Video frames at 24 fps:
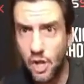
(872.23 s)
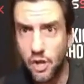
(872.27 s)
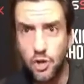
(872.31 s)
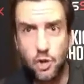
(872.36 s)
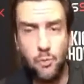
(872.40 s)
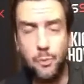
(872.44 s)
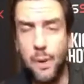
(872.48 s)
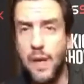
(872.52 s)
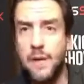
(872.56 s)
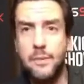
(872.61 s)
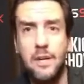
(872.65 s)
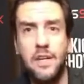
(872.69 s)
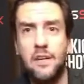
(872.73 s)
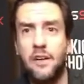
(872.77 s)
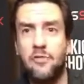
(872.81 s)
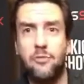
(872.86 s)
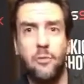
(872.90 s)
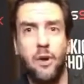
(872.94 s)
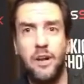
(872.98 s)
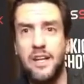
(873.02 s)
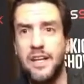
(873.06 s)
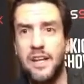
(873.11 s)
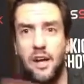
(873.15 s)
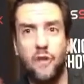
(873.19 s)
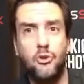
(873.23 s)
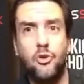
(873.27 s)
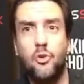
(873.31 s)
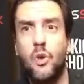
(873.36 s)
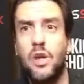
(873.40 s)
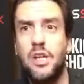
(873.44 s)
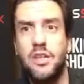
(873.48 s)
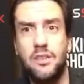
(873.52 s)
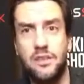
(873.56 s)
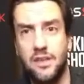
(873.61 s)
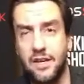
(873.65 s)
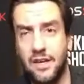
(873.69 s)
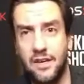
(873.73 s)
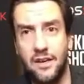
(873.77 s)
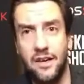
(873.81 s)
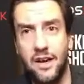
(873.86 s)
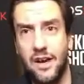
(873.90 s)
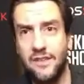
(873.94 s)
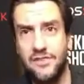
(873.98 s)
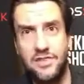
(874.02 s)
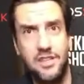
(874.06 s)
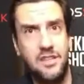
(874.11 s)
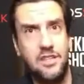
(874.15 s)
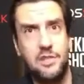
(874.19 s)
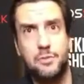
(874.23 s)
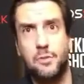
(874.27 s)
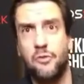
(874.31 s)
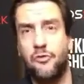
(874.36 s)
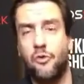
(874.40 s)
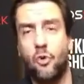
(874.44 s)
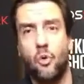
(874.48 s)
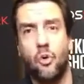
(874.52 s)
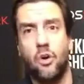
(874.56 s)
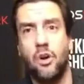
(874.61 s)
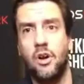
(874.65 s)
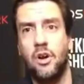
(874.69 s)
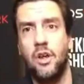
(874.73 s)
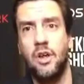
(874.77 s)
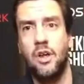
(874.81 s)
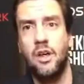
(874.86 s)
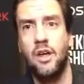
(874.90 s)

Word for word: You pay me enough money, I'll do anything. I've said this before.